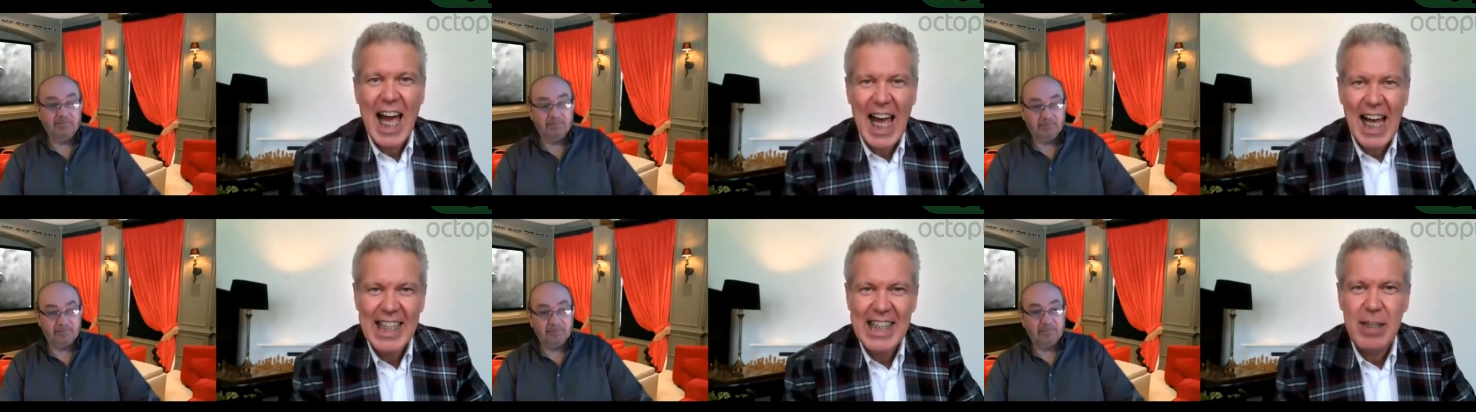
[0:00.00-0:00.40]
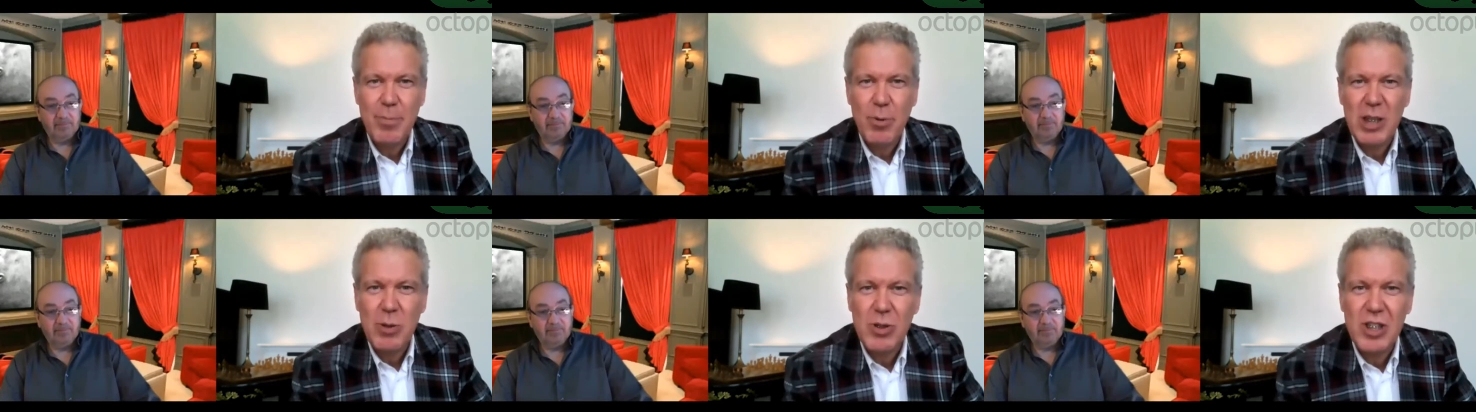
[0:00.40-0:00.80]

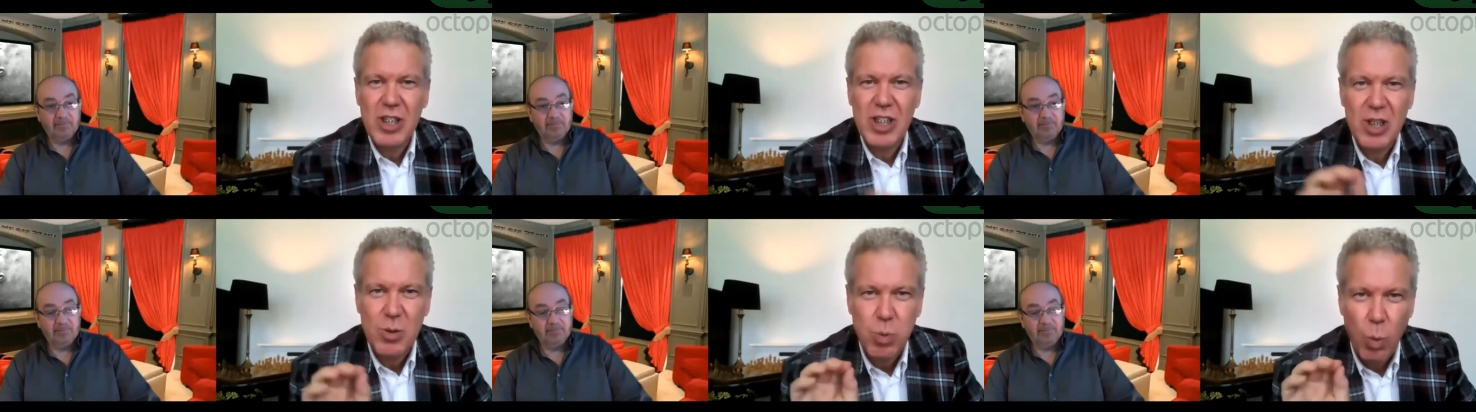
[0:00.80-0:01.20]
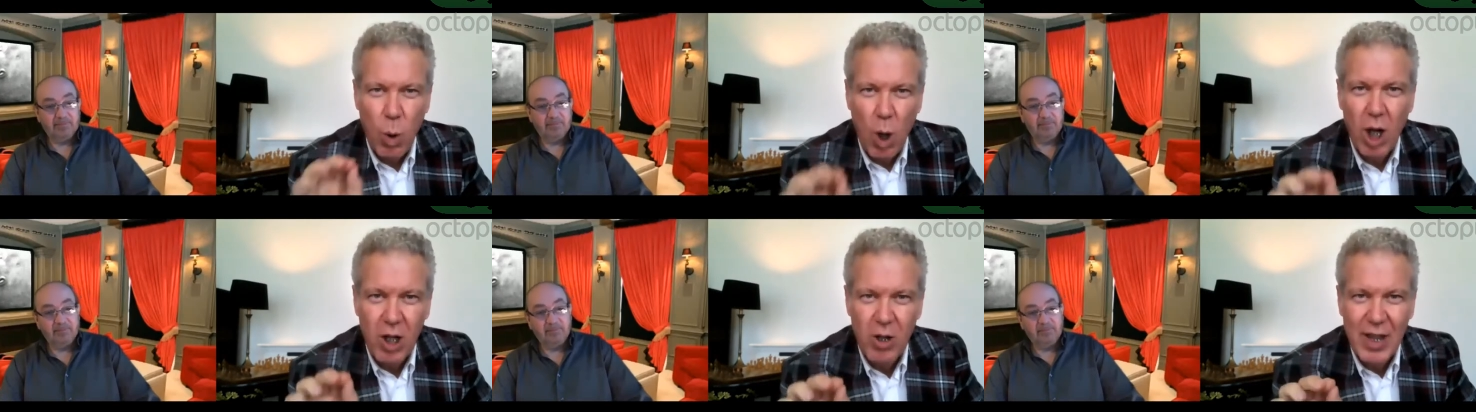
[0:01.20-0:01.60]
Speaker 1: anybody would
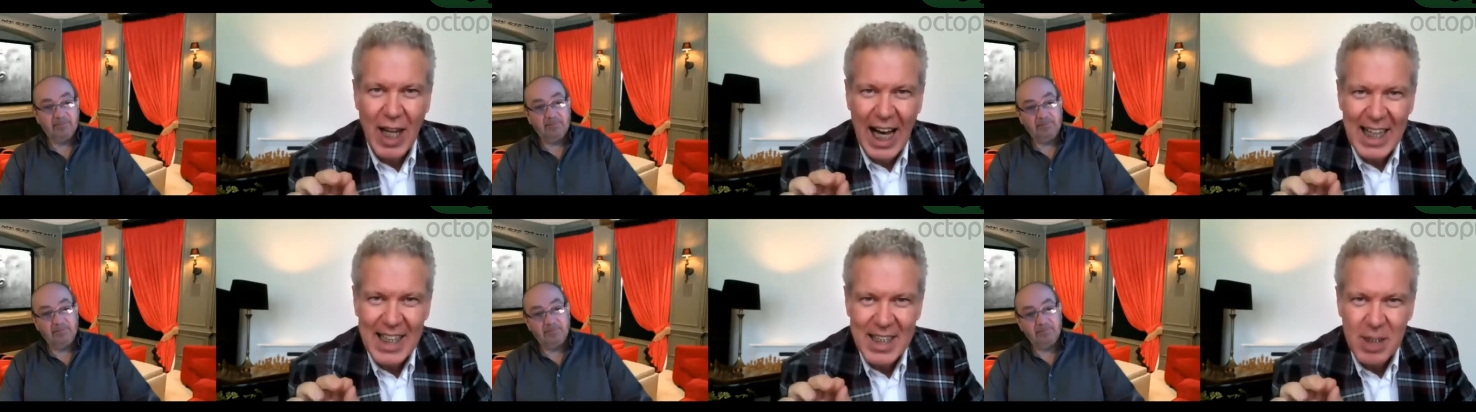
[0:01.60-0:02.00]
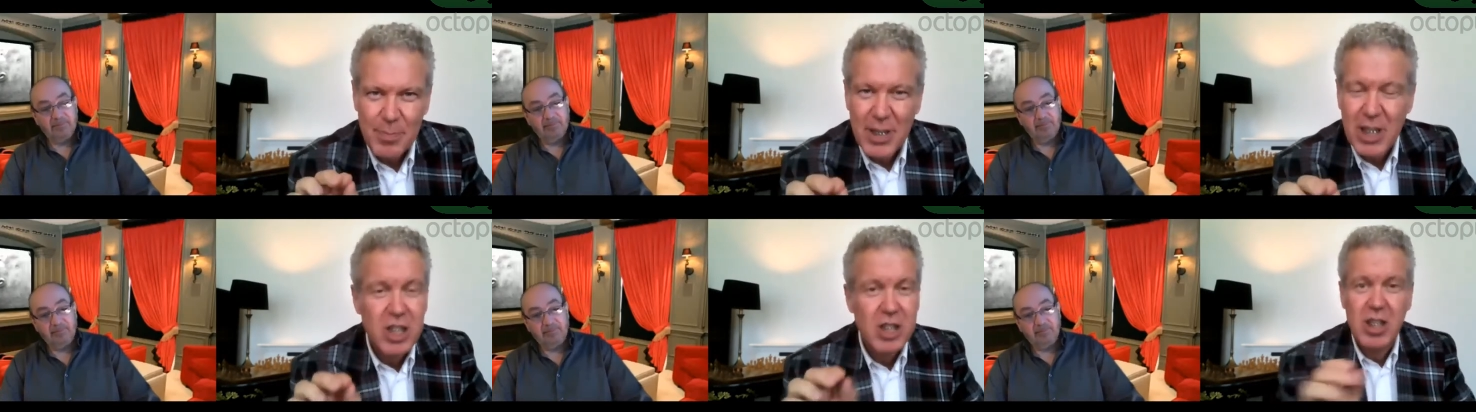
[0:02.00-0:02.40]
swallow that
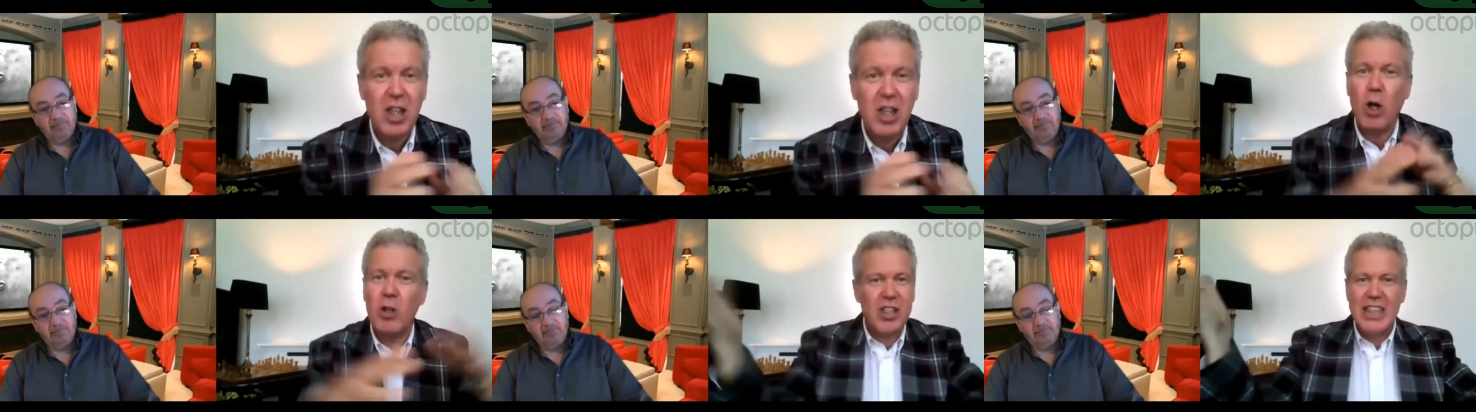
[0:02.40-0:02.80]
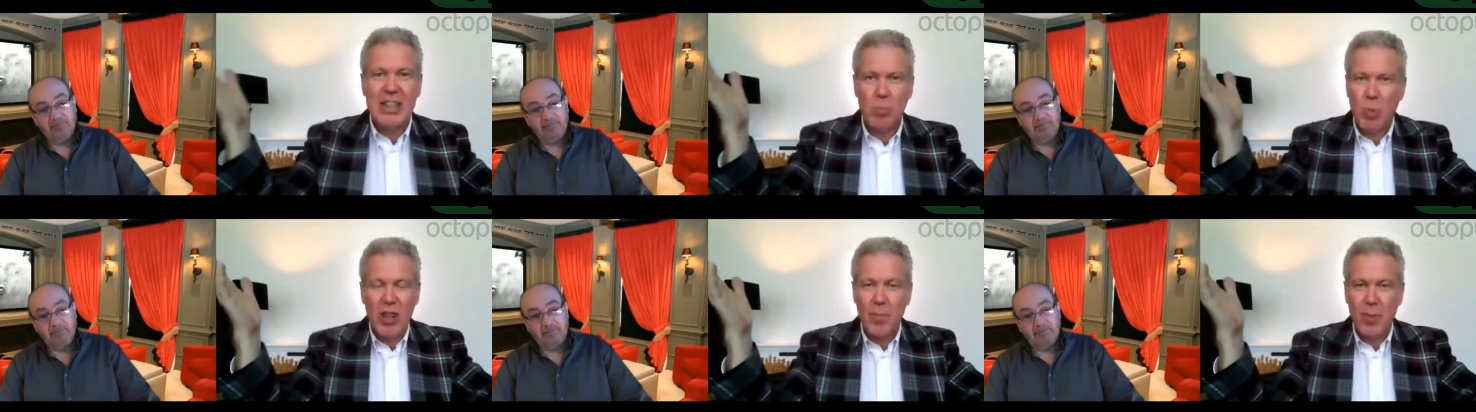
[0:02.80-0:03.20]
because lots of
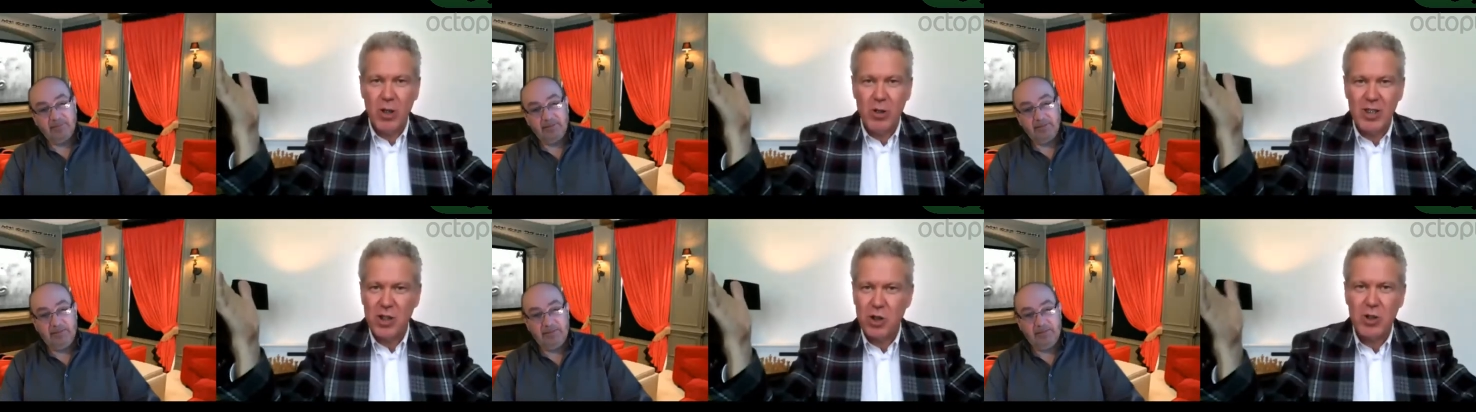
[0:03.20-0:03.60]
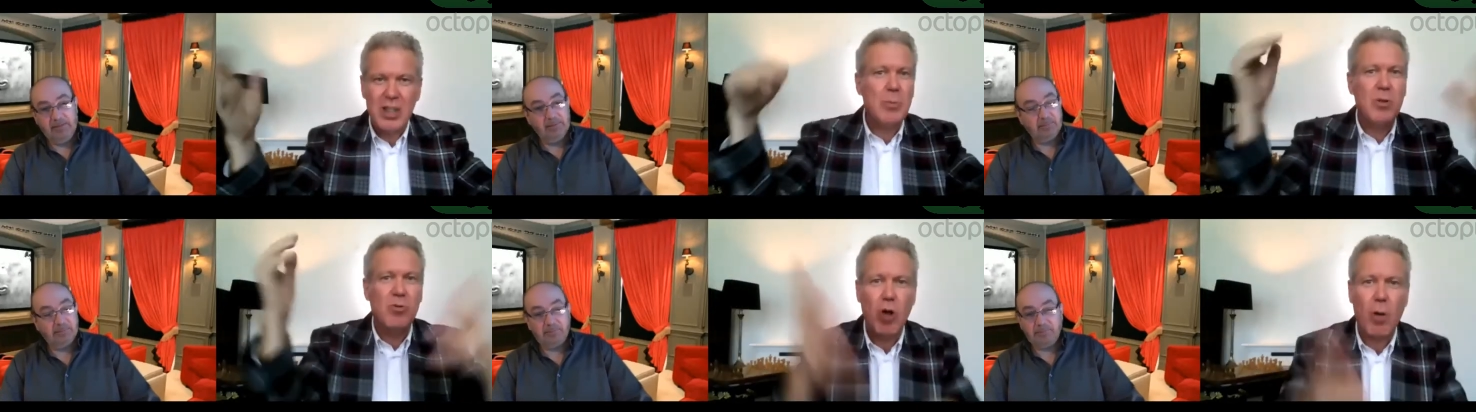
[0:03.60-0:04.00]
these weather balloons, as you
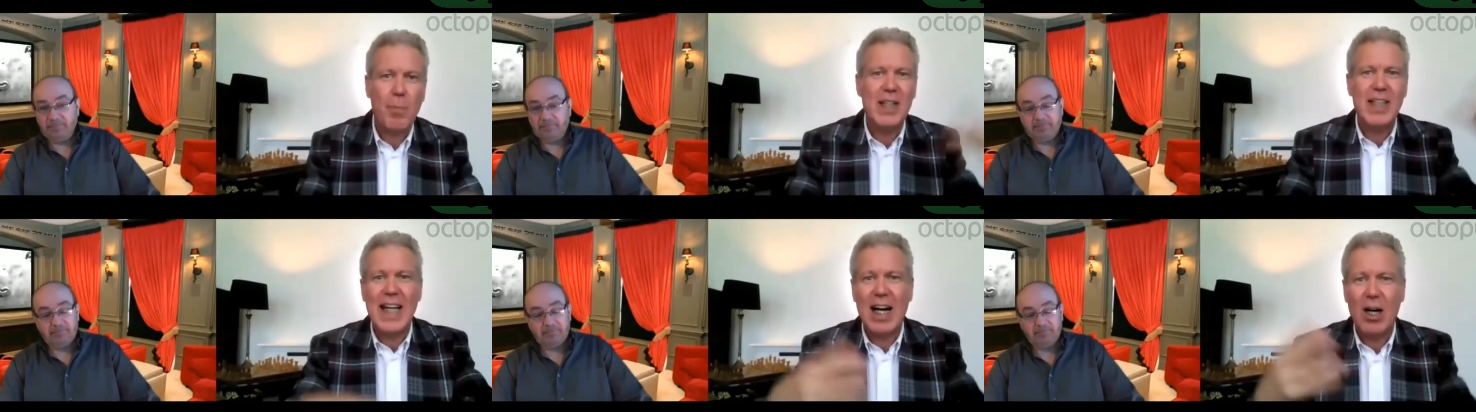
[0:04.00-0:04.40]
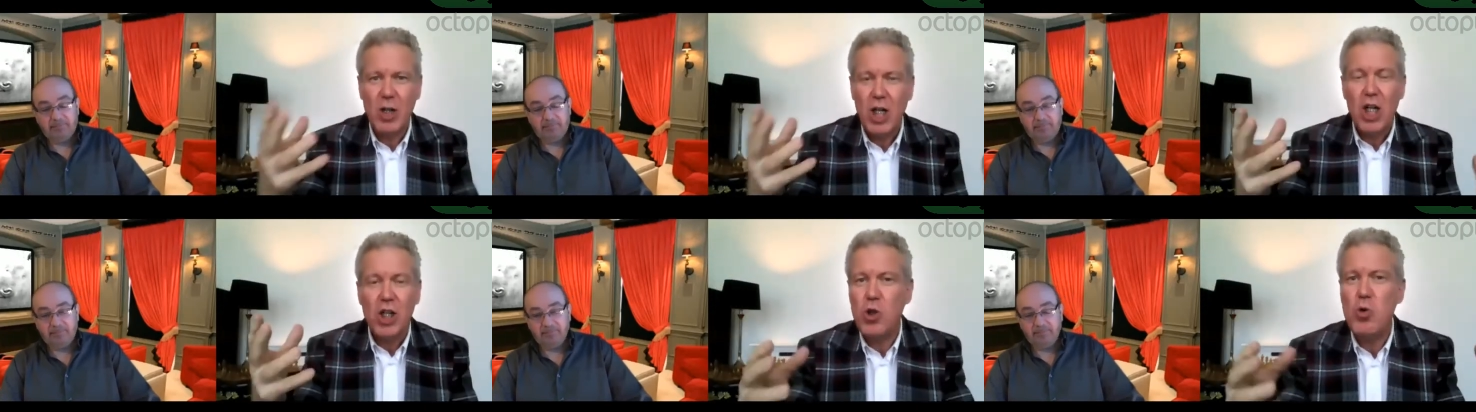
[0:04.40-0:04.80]
say, were dropping down.